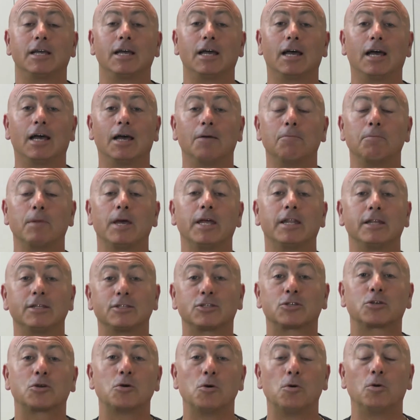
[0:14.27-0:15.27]
um, and
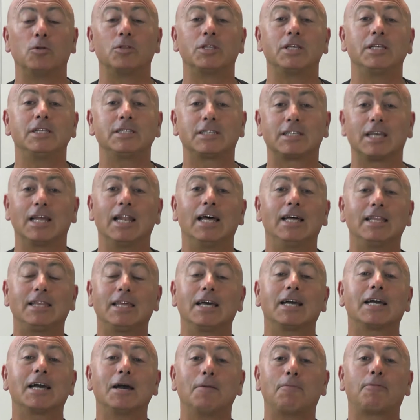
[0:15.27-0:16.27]
it's called
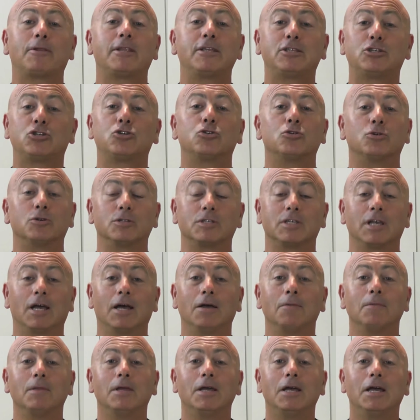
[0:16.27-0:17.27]
Insalata
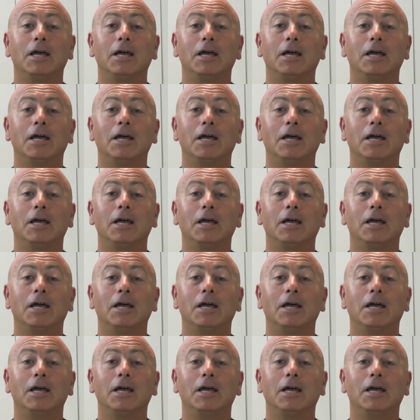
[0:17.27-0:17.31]
Capricciosa.